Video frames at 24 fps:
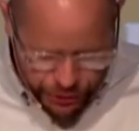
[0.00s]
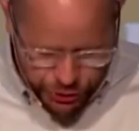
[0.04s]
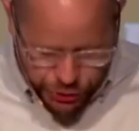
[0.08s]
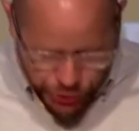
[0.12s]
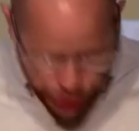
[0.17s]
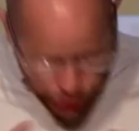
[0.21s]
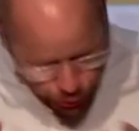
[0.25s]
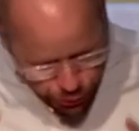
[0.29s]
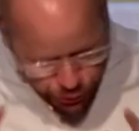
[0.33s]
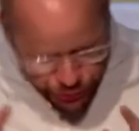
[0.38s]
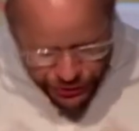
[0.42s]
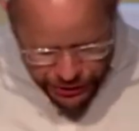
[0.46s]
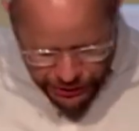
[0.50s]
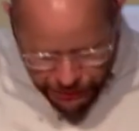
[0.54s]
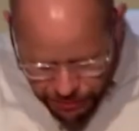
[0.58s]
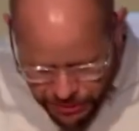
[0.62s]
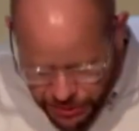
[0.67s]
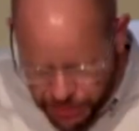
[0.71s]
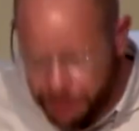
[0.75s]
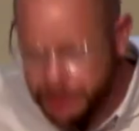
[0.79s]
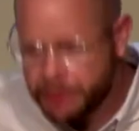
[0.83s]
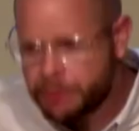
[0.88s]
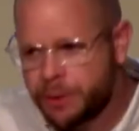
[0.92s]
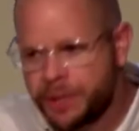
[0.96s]
do seem
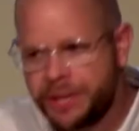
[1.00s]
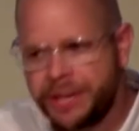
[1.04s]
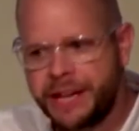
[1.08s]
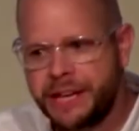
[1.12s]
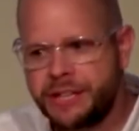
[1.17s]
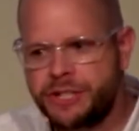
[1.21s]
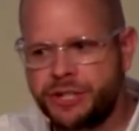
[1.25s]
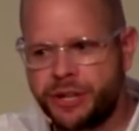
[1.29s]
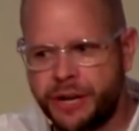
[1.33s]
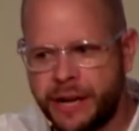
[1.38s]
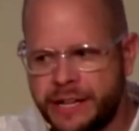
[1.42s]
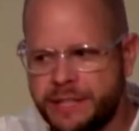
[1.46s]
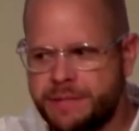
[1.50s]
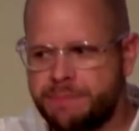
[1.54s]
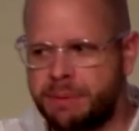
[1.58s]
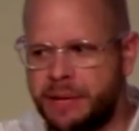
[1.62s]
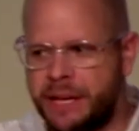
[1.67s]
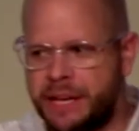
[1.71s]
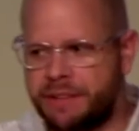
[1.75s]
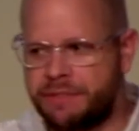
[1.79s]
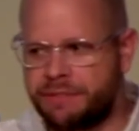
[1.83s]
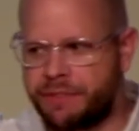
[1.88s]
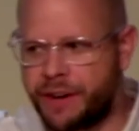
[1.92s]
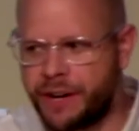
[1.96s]
to be what nature has
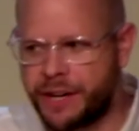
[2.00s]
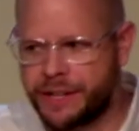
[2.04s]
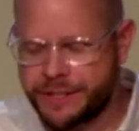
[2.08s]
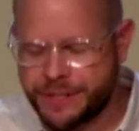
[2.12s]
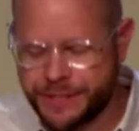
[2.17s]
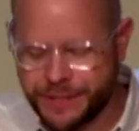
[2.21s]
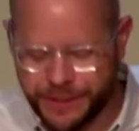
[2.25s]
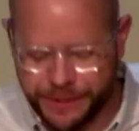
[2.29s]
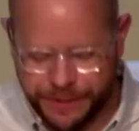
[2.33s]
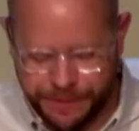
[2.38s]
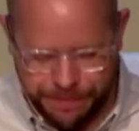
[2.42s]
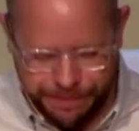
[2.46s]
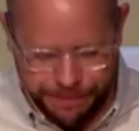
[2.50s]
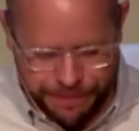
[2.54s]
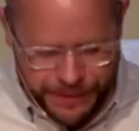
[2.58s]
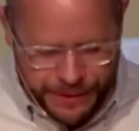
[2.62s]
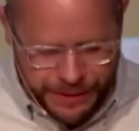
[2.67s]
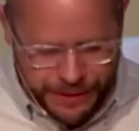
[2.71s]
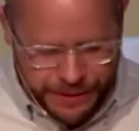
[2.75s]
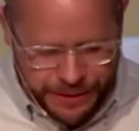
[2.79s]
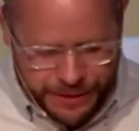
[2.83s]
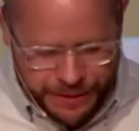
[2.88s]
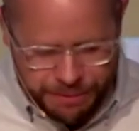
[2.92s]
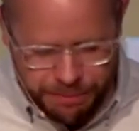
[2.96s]
planned for us,
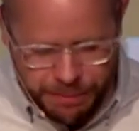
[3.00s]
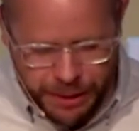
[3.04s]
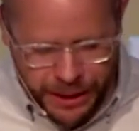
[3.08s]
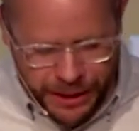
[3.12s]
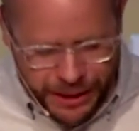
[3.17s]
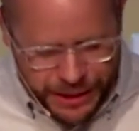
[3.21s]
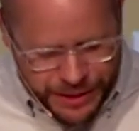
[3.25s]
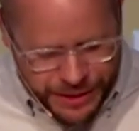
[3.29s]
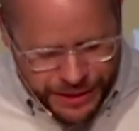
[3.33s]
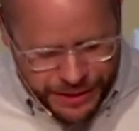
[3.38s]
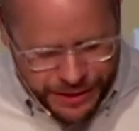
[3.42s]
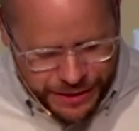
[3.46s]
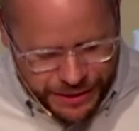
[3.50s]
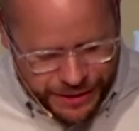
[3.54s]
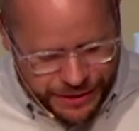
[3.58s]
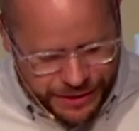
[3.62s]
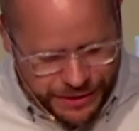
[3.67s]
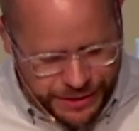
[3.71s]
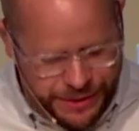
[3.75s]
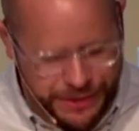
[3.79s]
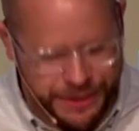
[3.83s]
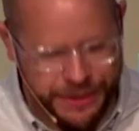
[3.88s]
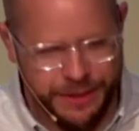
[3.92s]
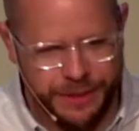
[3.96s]
but
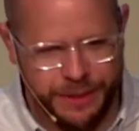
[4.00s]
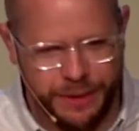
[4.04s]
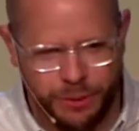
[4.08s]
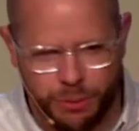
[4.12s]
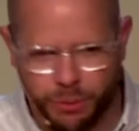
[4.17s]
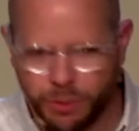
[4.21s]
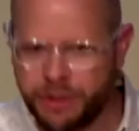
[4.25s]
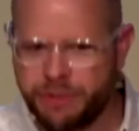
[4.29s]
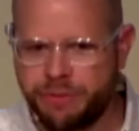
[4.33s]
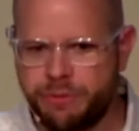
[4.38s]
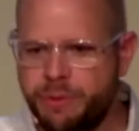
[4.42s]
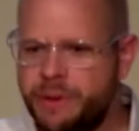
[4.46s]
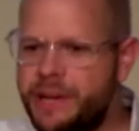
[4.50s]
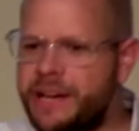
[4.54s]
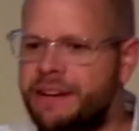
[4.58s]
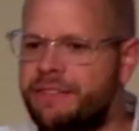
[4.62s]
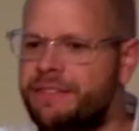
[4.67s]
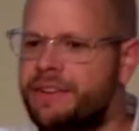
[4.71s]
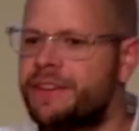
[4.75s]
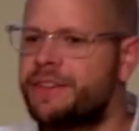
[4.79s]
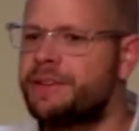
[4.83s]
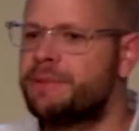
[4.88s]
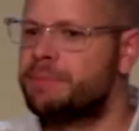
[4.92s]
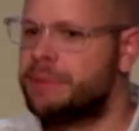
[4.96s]
what if we
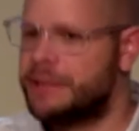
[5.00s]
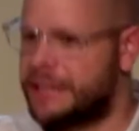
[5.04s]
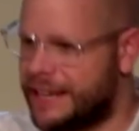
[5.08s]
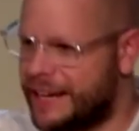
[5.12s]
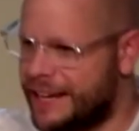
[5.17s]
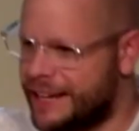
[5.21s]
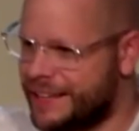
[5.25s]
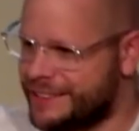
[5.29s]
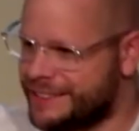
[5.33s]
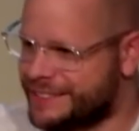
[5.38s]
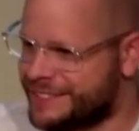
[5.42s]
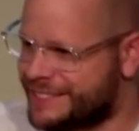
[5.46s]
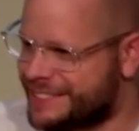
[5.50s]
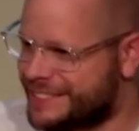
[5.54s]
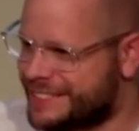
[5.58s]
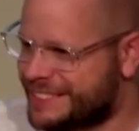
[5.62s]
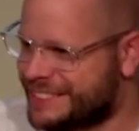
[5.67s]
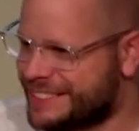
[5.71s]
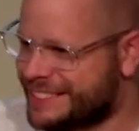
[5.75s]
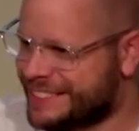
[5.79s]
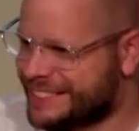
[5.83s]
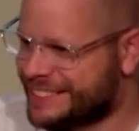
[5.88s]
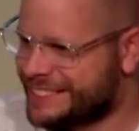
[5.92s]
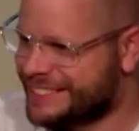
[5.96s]
have other plans?"